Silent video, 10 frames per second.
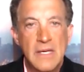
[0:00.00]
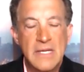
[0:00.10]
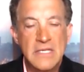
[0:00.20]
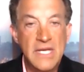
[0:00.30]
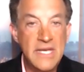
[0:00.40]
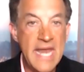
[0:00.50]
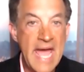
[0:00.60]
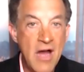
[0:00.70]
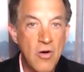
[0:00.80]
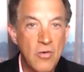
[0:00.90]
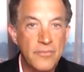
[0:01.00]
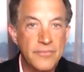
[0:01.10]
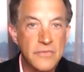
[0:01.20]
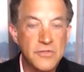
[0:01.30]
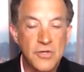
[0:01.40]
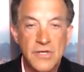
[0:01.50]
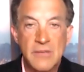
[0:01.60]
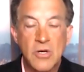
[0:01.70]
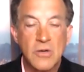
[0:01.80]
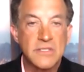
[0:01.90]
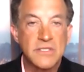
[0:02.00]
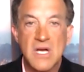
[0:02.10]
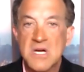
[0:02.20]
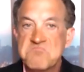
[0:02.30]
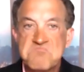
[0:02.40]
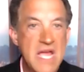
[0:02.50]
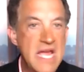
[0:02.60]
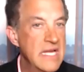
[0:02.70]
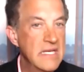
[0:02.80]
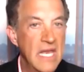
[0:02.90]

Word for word: And yet now certain immigrants come and